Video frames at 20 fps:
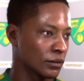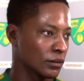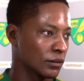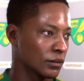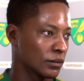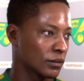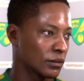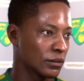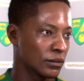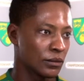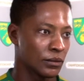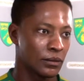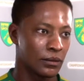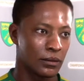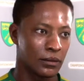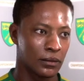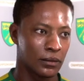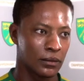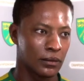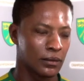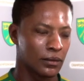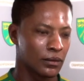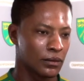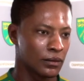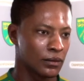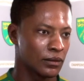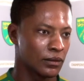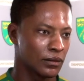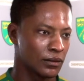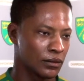
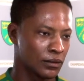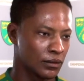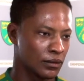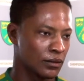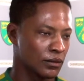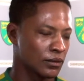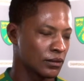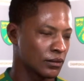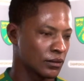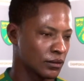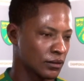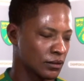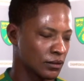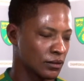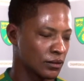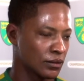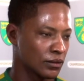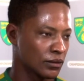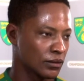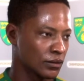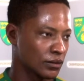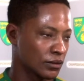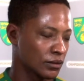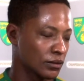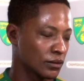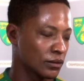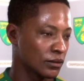Nobody speaks.